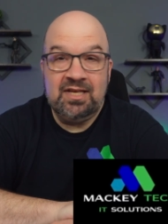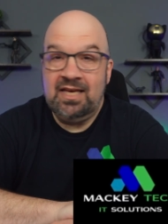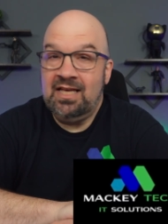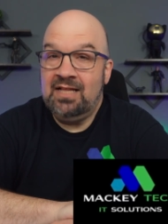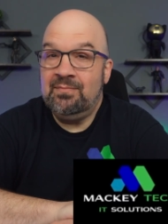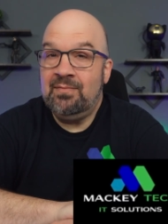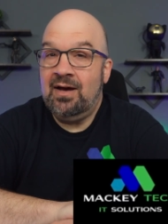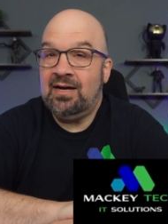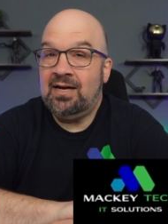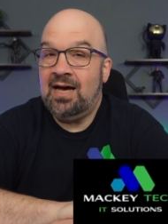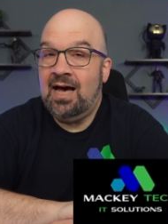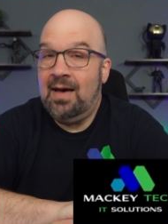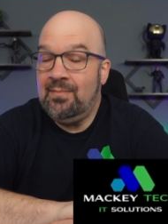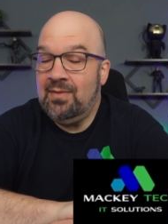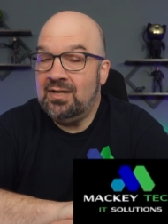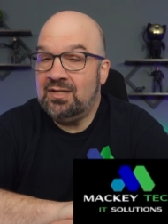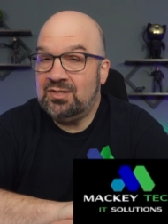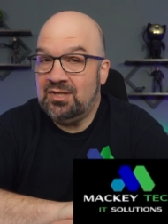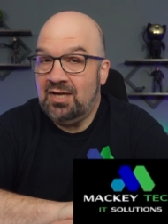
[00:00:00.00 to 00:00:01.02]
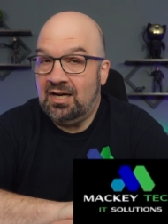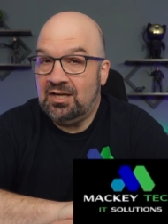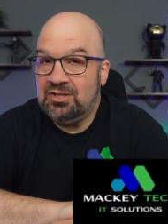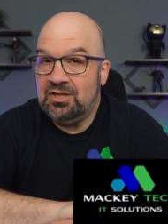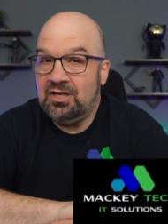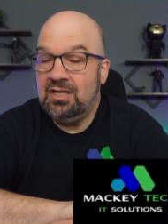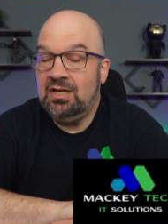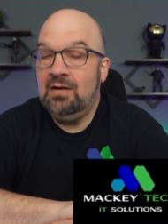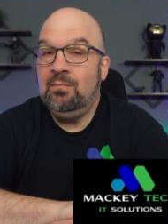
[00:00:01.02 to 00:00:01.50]
in my comment
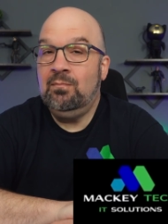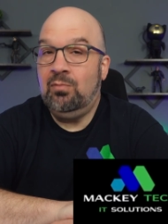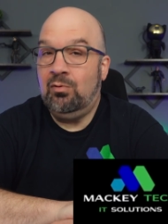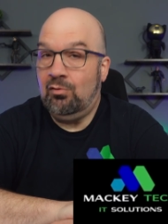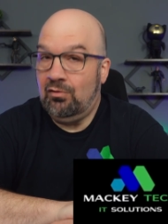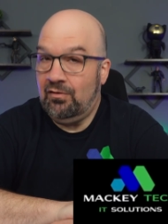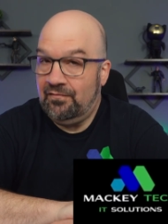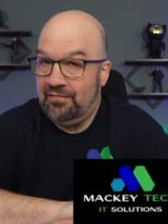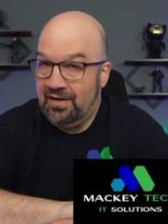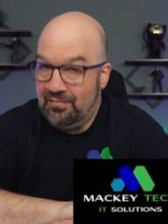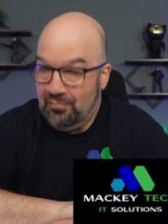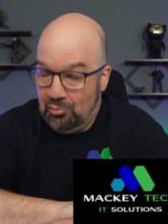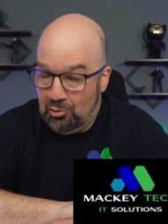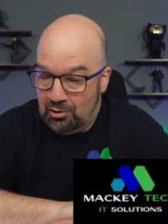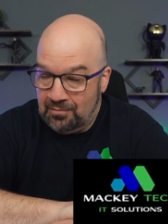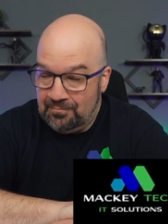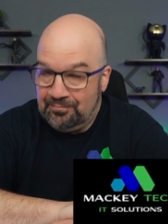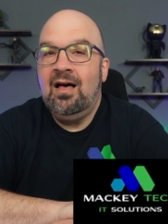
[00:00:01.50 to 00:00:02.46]
section, por favor.